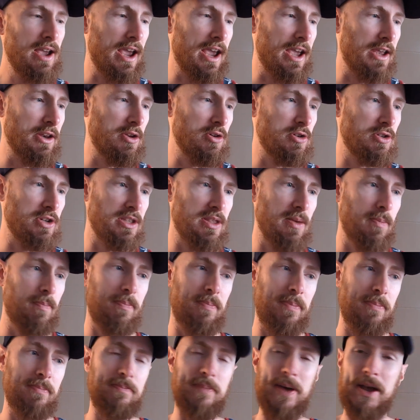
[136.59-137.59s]
and usually the
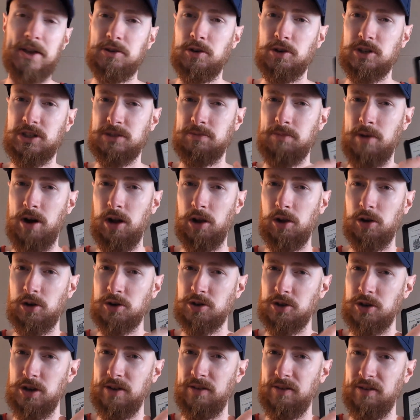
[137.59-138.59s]
bezel's
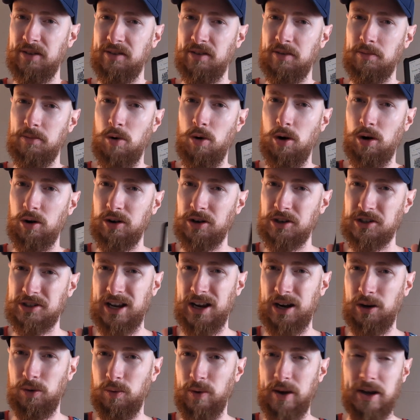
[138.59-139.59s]
smaller, so you have even more
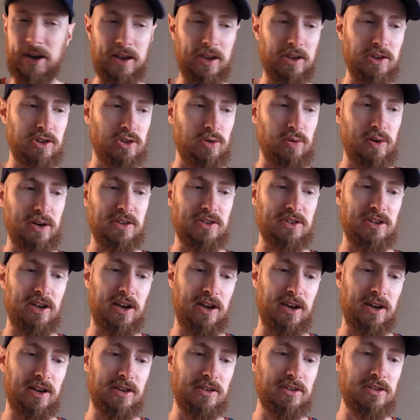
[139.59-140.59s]
just kind of reading screen
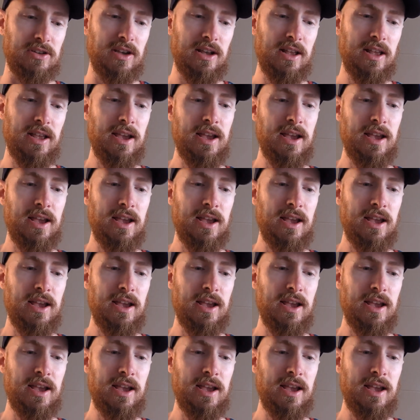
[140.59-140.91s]
size.